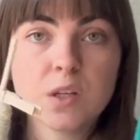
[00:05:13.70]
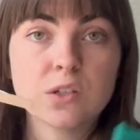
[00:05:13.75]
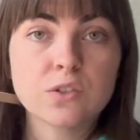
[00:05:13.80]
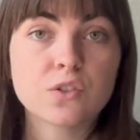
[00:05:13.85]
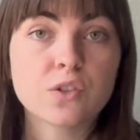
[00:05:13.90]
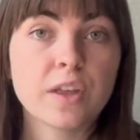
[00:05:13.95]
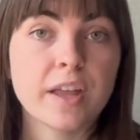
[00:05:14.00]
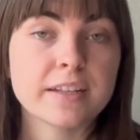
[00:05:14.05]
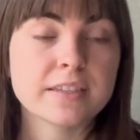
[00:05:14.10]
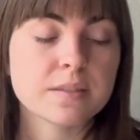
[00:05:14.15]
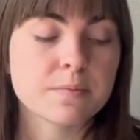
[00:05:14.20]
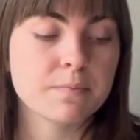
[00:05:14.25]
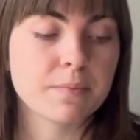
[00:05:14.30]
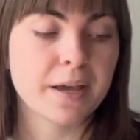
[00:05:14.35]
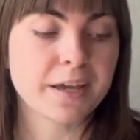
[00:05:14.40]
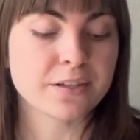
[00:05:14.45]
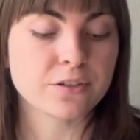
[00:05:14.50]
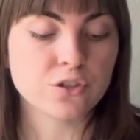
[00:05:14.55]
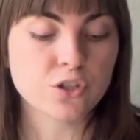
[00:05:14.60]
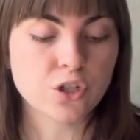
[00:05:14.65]
So that's
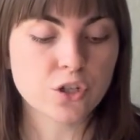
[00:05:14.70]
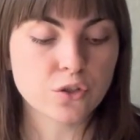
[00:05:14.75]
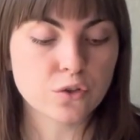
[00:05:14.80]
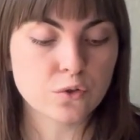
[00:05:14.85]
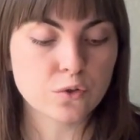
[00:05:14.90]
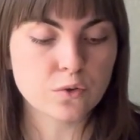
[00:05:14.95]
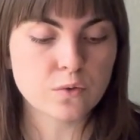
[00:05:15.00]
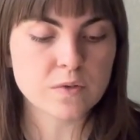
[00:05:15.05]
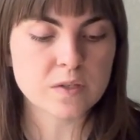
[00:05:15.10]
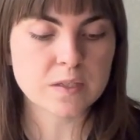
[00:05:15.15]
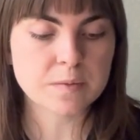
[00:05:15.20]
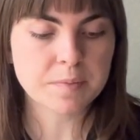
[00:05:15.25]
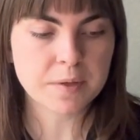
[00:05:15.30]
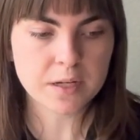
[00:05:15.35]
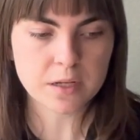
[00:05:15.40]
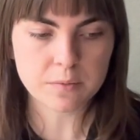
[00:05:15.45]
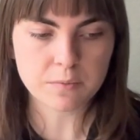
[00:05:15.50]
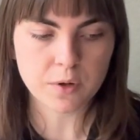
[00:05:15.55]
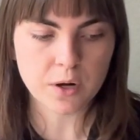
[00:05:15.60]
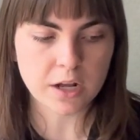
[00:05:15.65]
my 2
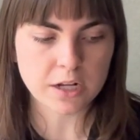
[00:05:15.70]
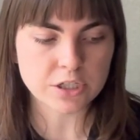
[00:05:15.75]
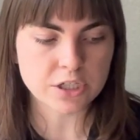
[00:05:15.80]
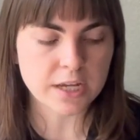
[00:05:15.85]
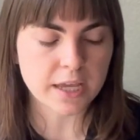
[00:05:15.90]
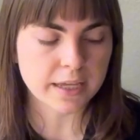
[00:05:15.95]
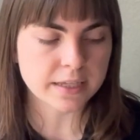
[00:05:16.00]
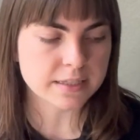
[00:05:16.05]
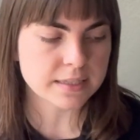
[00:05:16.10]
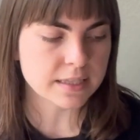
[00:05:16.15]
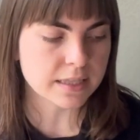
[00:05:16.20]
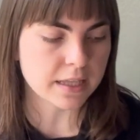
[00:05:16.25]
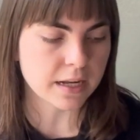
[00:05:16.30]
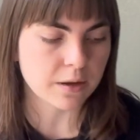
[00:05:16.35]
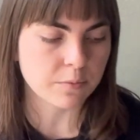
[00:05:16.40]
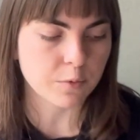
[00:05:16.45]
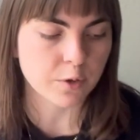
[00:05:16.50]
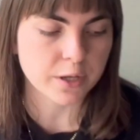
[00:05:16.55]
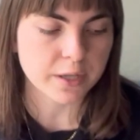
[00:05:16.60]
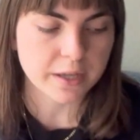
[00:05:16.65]
spinning projects that
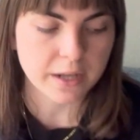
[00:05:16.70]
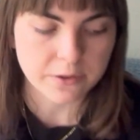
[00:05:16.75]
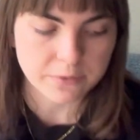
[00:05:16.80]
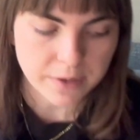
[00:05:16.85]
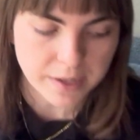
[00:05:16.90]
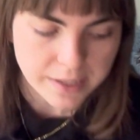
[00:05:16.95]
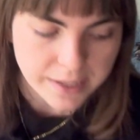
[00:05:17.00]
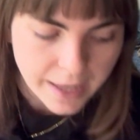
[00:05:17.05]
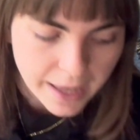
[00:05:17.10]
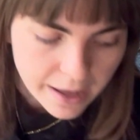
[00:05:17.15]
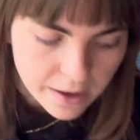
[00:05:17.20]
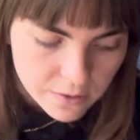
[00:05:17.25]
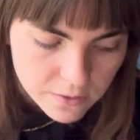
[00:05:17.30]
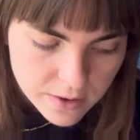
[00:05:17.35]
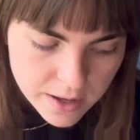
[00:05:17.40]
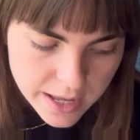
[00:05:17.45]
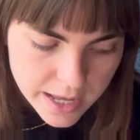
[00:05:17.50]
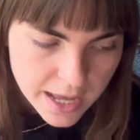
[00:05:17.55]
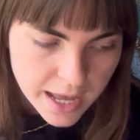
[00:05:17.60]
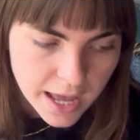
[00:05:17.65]
I'm working on right now.
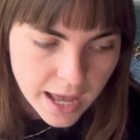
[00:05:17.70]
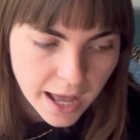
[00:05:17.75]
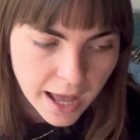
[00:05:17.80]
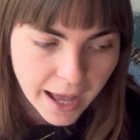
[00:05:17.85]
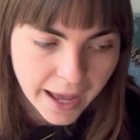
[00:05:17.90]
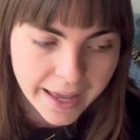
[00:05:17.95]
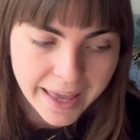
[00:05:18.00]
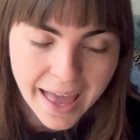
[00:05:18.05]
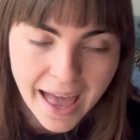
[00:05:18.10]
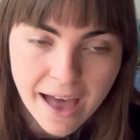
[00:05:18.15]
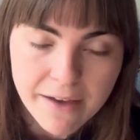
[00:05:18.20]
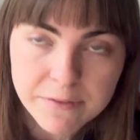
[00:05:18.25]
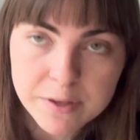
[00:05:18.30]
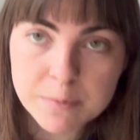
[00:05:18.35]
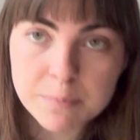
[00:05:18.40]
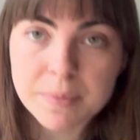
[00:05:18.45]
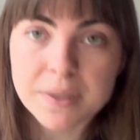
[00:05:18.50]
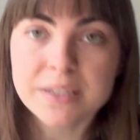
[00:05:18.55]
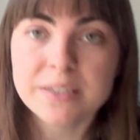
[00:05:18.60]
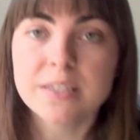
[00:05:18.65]
I
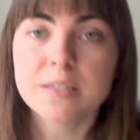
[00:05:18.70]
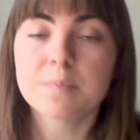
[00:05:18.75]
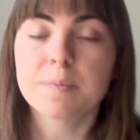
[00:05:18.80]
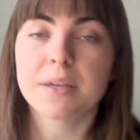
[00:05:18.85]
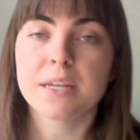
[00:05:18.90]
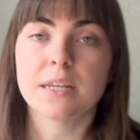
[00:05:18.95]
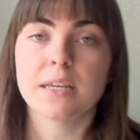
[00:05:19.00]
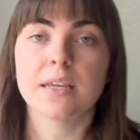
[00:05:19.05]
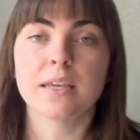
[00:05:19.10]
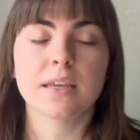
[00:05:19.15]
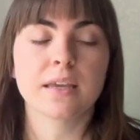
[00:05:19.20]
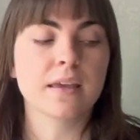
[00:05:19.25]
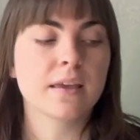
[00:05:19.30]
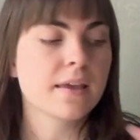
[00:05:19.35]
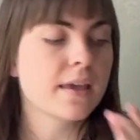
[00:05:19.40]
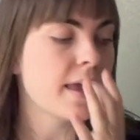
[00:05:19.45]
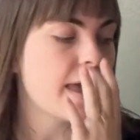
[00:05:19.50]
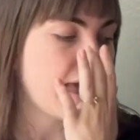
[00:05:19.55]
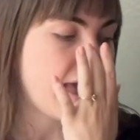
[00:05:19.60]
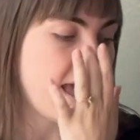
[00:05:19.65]
haven't been spinning
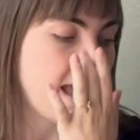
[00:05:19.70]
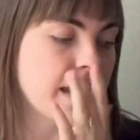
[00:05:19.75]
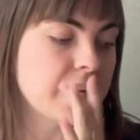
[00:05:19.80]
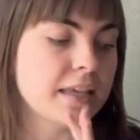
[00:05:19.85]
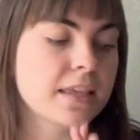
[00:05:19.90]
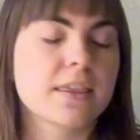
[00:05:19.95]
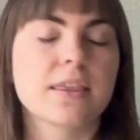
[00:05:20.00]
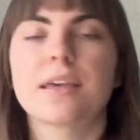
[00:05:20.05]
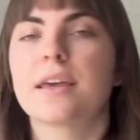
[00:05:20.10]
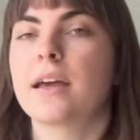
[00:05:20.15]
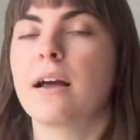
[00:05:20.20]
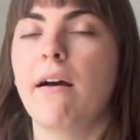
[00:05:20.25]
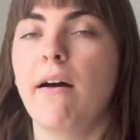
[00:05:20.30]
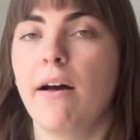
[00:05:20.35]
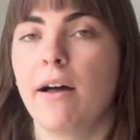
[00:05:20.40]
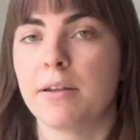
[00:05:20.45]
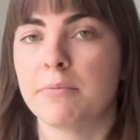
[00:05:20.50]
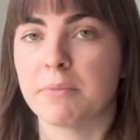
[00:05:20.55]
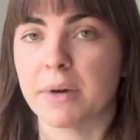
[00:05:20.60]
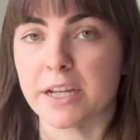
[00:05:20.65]
anything
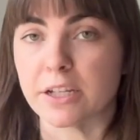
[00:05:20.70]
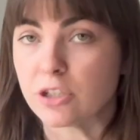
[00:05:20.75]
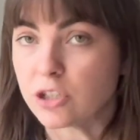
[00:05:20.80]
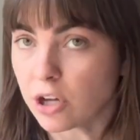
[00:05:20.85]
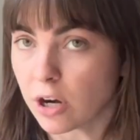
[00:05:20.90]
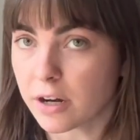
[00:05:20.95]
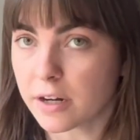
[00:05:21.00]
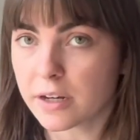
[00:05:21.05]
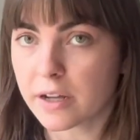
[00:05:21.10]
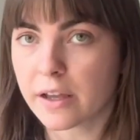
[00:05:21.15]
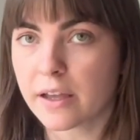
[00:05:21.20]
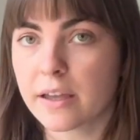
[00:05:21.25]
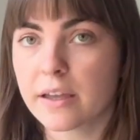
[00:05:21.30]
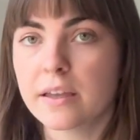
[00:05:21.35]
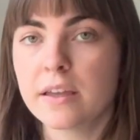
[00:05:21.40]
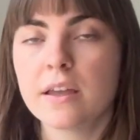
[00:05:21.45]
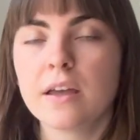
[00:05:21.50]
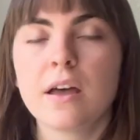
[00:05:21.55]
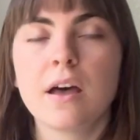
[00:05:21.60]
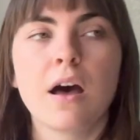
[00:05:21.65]
on my charka.
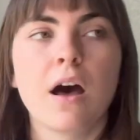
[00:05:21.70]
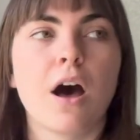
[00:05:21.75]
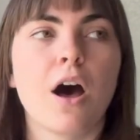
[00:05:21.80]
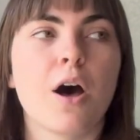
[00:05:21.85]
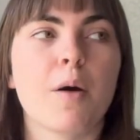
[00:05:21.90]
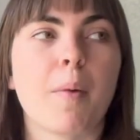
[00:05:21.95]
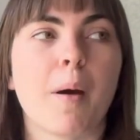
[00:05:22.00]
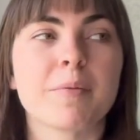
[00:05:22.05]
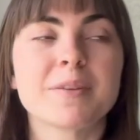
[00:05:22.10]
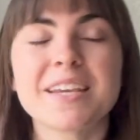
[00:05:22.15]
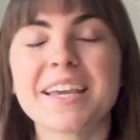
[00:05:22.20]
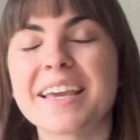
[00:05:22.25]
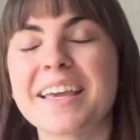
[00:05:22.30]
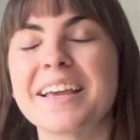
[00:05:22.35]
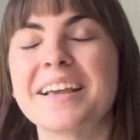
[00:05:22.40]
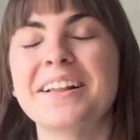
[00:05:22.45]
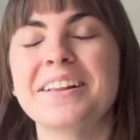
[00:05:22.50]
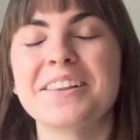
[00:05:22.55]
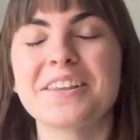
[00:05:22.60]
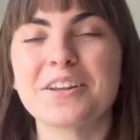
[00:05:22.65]
I'm
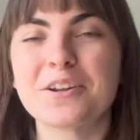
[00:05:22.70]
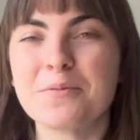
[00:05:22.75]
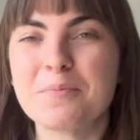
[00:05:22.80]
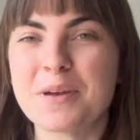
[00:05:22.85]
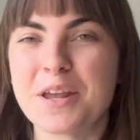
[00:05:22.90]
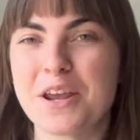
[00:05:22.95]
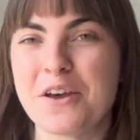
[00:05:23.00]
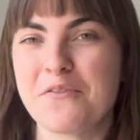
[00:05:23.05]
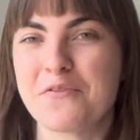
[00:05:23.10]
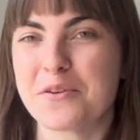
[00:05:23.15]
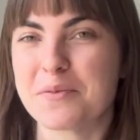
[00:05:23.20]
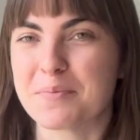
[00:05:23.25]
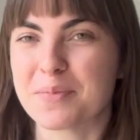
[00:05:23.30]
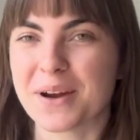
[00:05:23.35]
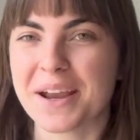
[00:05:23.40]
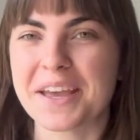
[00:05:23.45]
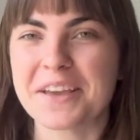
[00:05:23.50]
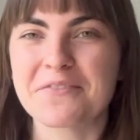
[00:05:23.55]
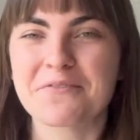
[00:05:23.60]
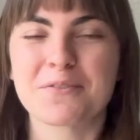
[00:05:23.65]
taking a little bit of a
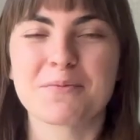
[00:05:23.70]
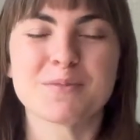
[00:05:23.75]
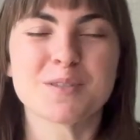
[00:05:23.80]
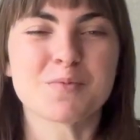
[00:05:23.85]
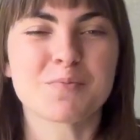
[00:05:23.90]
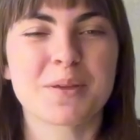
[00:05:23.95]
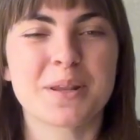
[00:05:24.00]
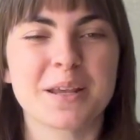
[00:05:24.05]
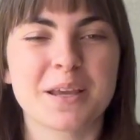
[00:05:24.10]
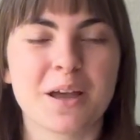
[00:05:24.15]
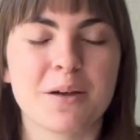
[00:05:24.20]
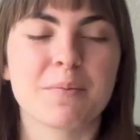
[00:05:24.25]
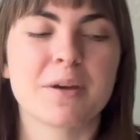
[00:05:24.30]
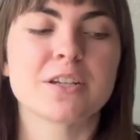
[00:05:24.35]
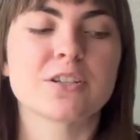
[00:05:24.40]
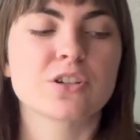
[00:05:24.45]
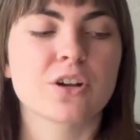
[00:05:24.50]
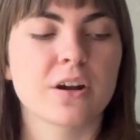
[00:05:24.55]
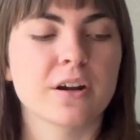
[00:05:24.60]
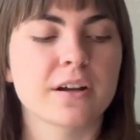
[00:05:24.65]
break from spinning on my
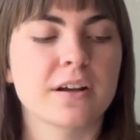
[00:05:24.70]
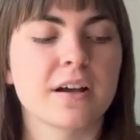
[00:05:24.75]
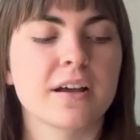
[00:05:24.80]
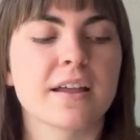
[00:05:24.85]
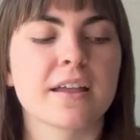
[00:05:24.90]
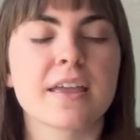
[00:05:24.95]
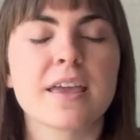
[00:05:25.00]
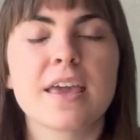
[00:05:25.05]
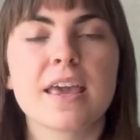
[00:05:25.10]
charka.